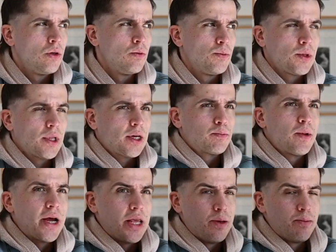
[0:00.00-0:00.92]
like
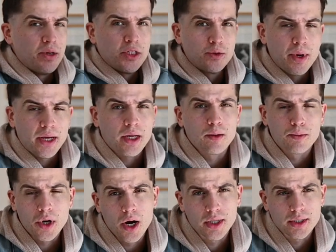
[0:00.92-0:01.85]
my image making
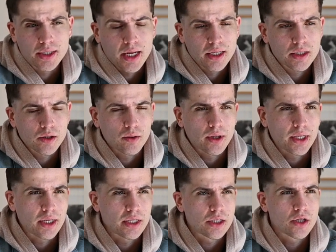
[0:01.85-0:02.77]
process. So
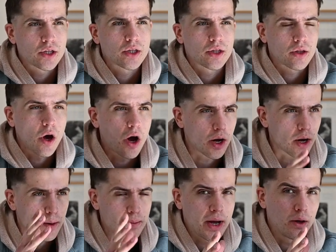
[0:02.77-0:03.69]
like it's thought
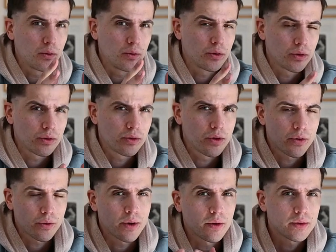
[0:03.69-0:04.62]
about
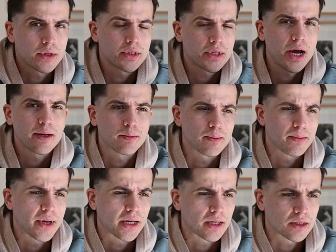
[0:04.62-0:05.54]
throughout the time I'm
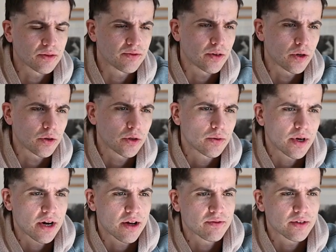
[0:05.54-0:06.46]
making the photo,
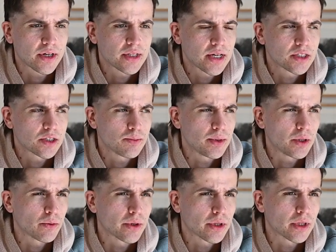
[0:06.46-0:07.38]
and I find that to
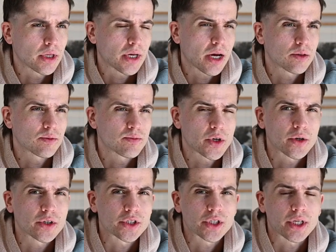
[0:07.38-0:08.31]
be really kind of
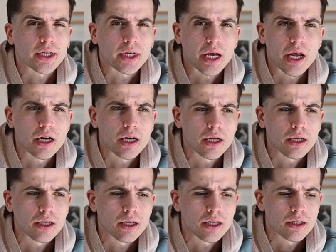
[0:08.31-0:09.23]
nourishing, and
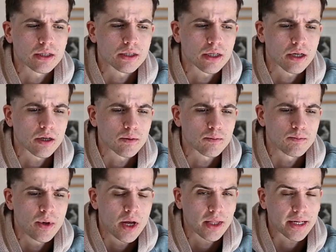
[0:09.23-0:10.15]
it is
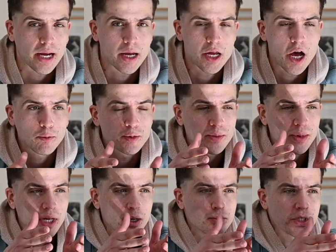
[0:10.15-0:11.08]
like it helps me
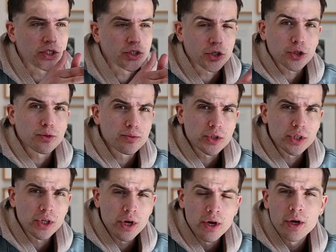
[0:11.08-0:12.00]
come to
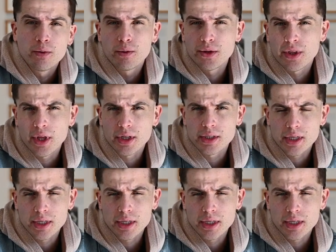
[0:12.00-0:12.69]
terms with things